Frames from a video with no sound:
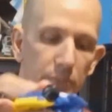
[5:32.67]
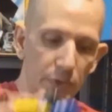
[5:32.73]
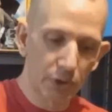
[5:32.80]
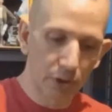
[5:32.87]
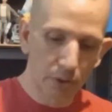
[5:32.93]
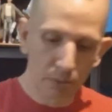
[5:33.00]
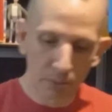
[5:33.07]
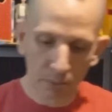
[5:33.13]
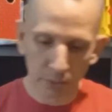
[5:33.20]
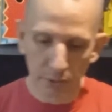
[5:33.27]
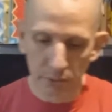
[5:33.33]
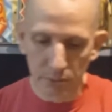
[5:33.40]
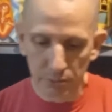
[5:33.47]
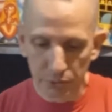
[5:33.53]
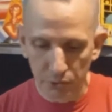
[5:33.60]
you know,
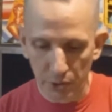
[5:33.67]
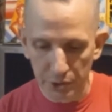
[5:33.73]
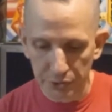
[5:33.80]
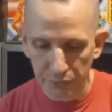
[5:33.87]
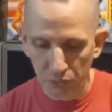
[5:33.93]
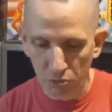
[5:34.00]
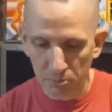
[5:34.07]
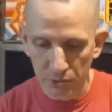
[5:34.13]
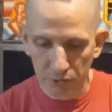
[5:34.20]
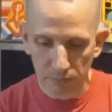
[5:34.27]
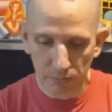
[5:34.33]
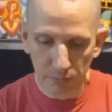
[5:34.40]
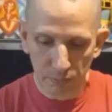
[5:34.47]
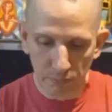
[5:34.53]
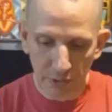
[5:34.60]
little Transformers
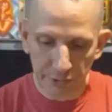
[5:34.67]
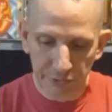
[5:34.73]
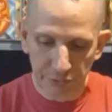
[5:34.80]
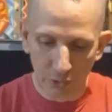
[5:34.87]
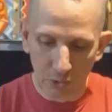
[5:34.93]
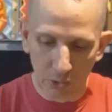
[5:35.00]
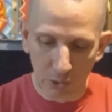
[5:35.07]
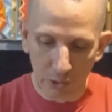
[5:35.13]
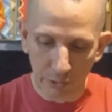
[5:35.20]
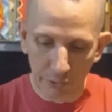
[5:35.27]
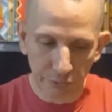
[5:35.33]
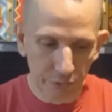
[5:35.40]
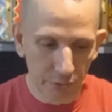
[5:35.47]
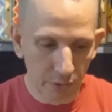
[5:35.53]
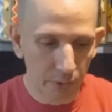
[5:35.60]
race car.
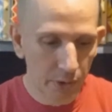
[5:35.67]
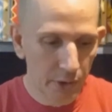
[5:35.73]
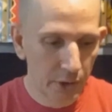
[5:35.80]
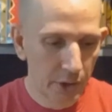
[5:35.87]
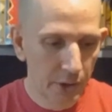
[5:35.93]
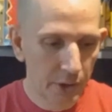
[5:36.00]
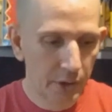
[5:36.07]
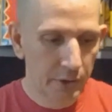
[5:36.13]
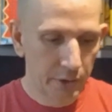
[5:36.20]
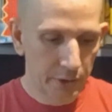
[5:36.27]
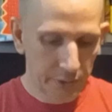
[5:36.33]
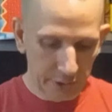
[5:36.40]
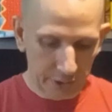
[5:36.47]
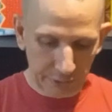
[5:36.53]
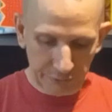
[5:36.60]
So,
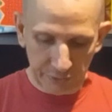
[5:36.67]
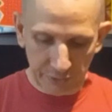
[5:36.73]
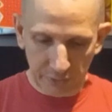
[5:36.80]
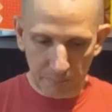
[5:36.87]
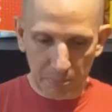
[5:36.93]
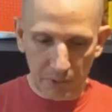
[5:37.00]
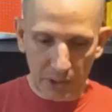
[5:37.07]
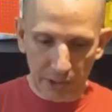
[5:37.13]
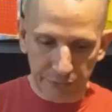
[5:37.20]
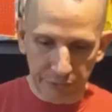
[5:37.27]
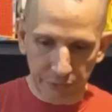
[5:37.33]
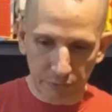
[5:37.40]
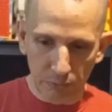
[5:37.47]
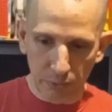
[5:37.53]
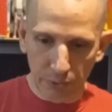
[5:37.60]
like I said, the box
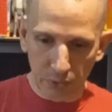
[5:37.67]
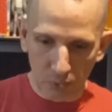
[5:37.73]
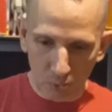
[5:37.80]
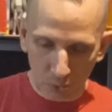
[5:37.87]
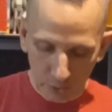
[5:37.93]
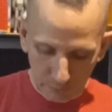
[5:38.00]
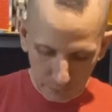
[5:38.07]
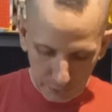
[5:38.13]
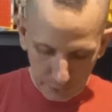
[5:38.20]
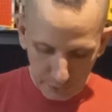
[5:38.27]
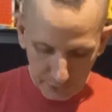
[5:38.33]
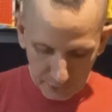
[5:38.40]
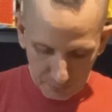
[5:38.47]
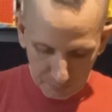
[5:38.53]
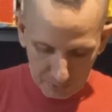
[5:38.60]
is really cool. I really
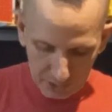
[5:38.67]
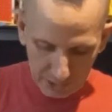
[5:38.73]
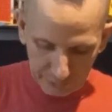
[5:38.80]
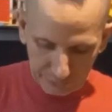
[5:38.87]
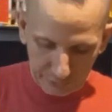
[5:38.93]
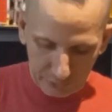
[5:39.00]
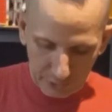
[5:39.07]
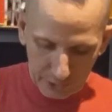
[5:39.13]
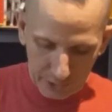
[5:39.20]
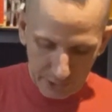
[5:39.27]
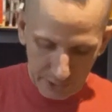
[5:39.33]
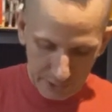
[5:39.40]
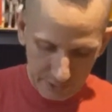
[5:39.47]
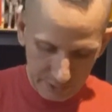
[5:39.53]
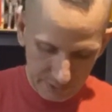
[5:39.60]
like the box a lot.